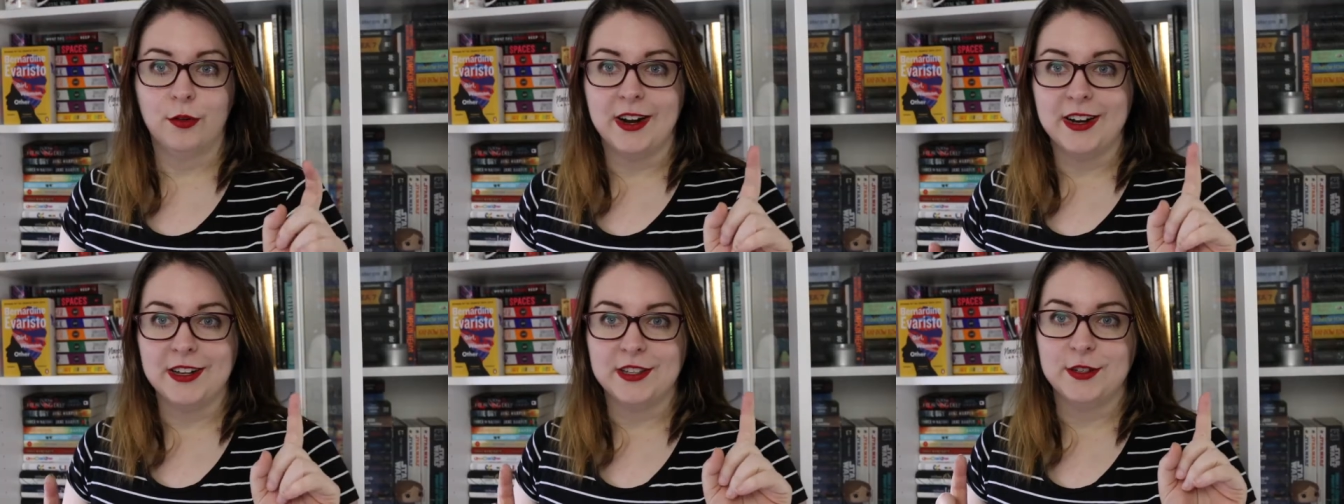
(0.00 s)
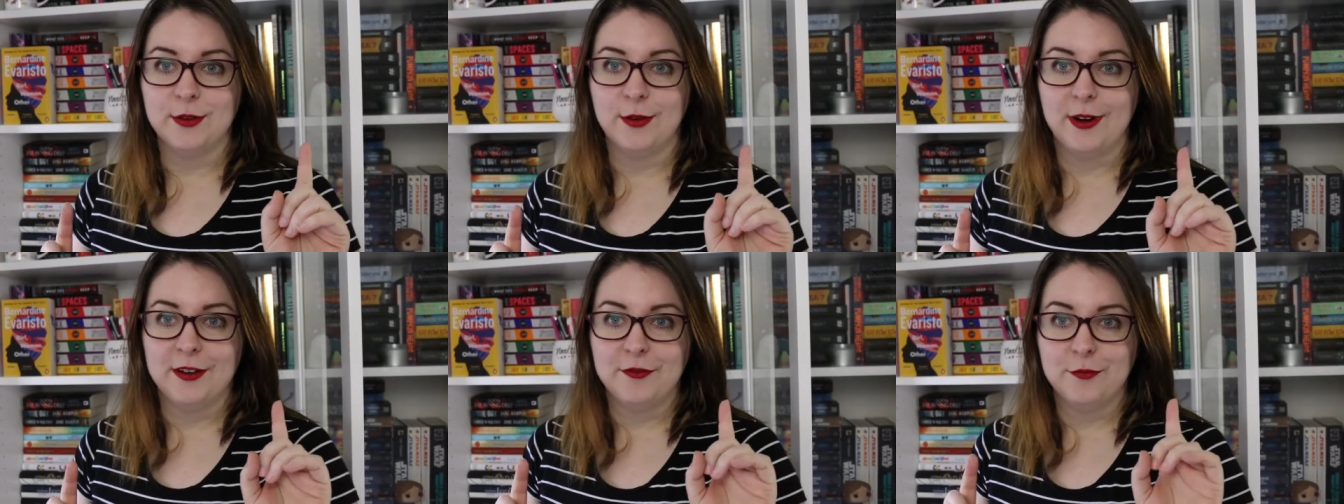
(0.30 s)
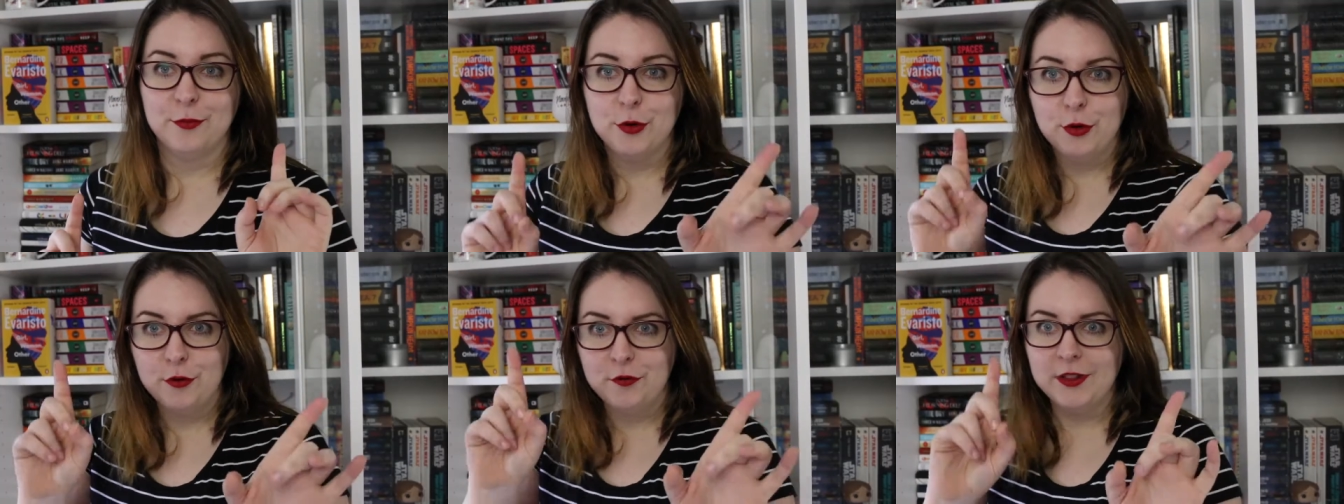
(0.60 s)
right, so I've
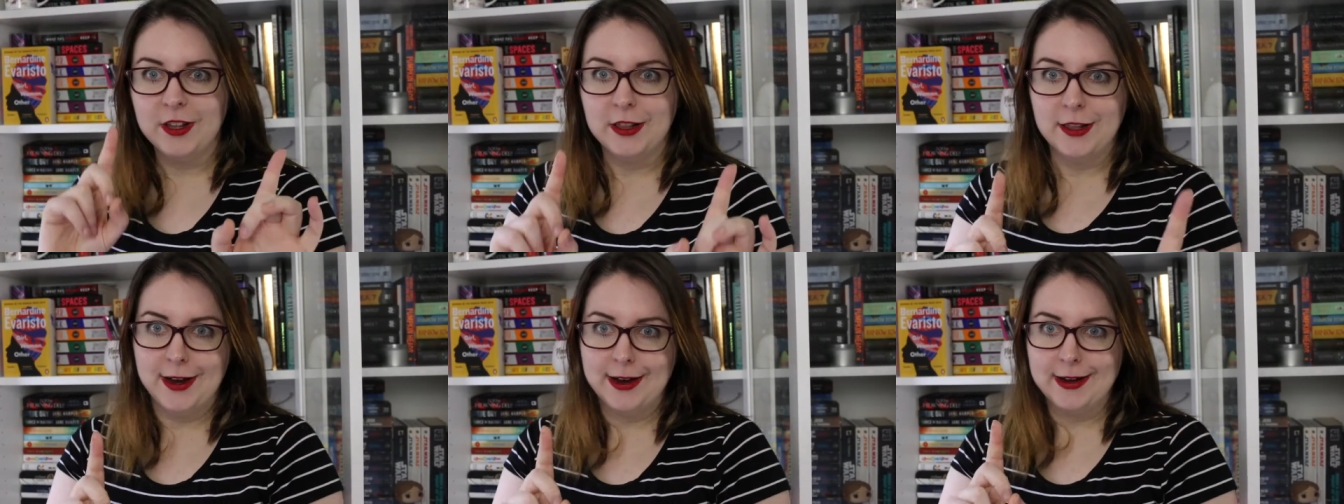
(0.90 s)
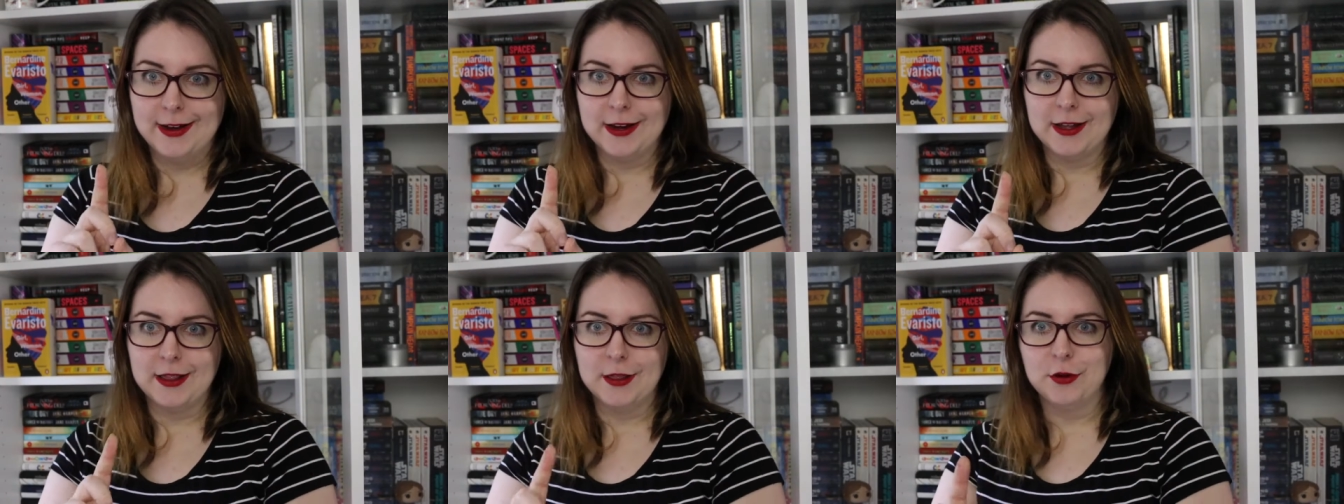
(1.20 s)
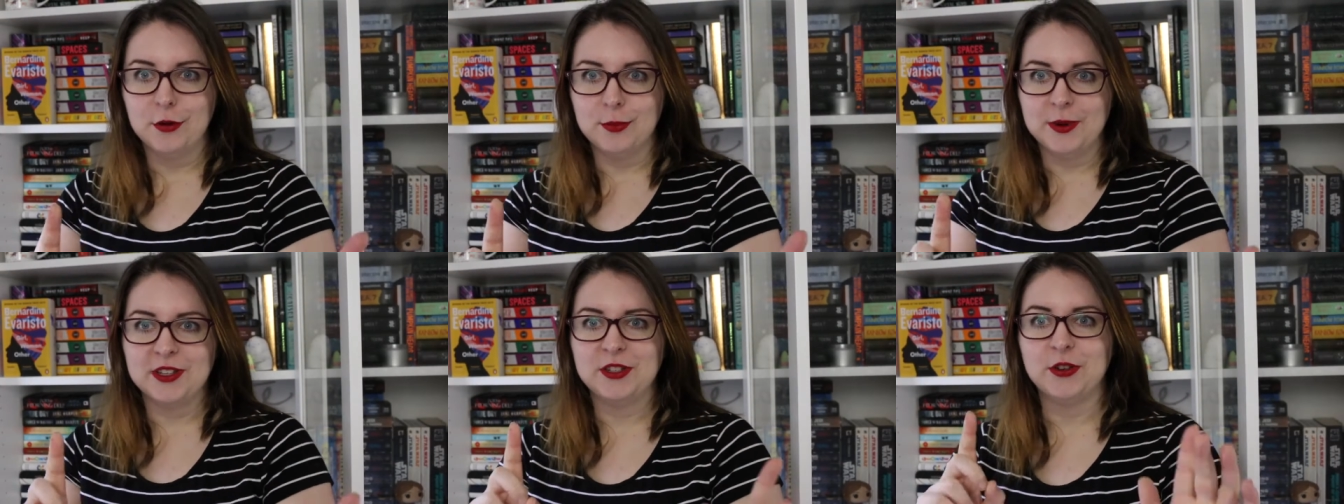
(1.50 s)
moved the lighting a
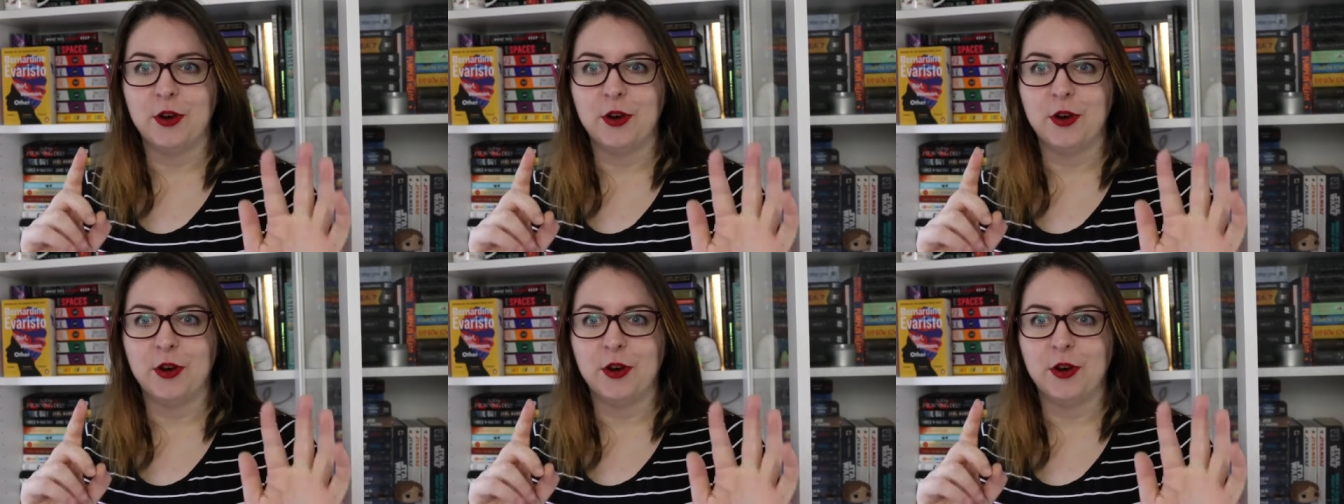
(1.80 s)
little bit,